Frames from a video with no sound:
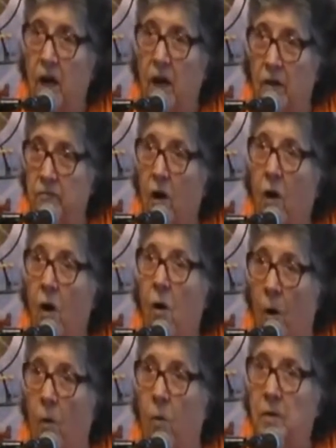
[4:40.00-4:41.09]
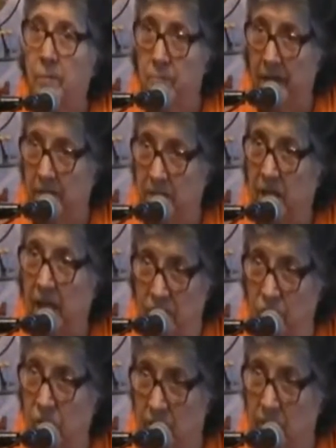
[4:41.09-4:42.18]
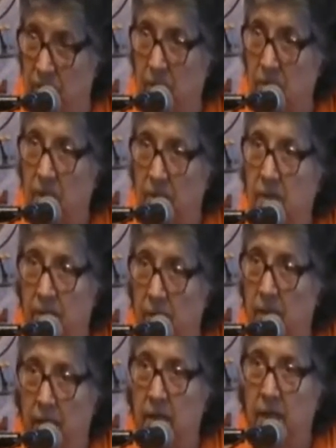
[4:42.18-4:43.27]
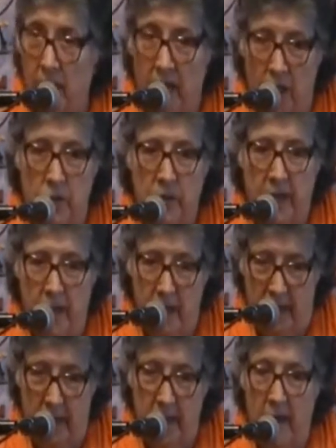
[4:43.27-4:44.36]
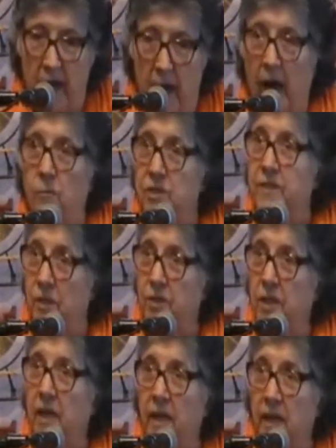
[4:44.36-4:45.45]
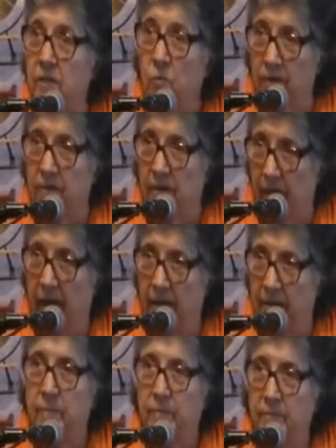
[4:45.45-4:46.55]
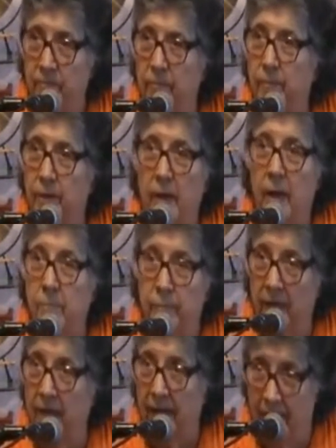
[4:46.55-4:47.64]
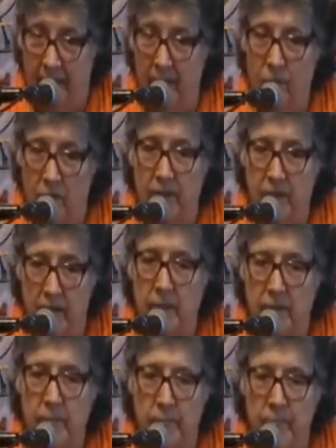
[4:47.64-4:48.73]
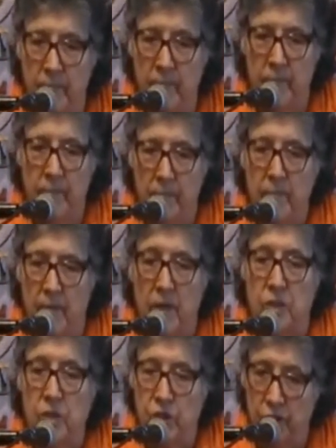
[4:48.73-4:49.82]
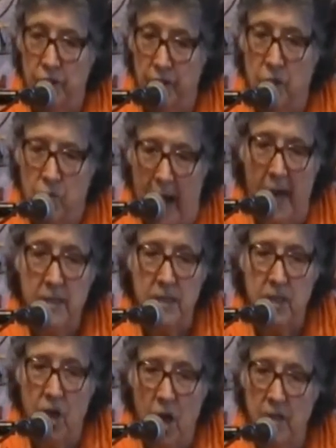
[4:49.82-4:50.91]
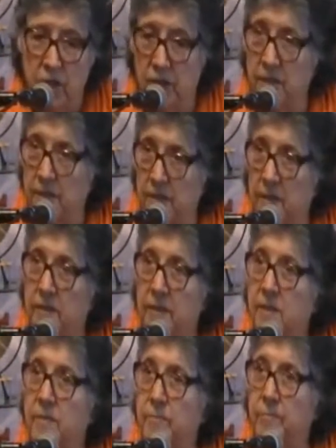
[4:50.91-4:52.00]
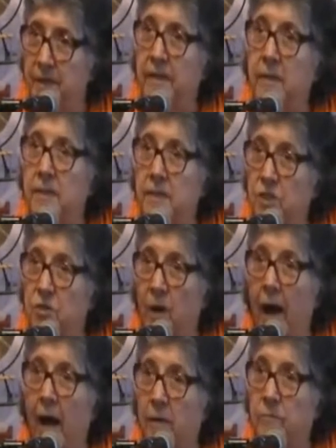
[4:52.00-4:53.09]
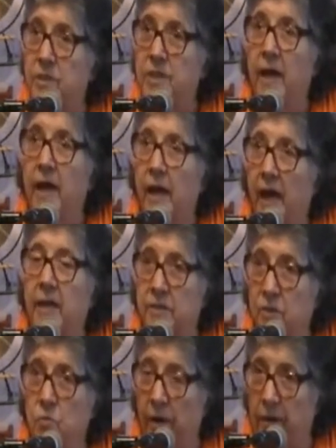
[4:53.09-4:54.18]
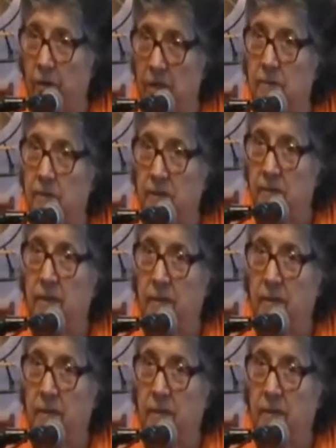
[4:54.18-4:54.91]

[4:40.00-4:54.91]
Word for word: of all meditations. Okay, I was going to end with that, but I'm beginning with it. Should the Christ consciousness be described as awareness?